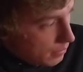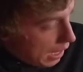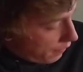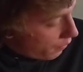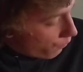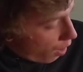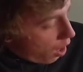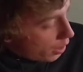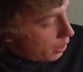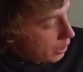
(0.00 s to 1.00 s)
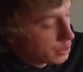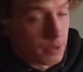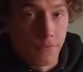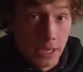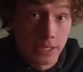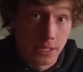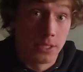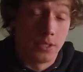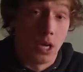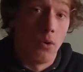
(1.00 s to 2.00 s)
and the rock interface,
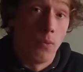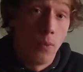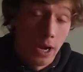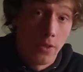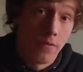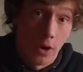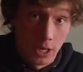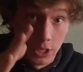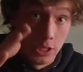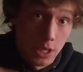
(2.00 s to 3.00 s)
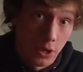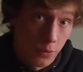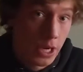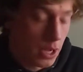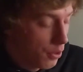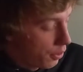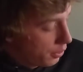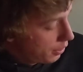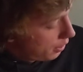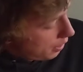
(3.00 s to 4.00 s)
so where the varnish is accreting on.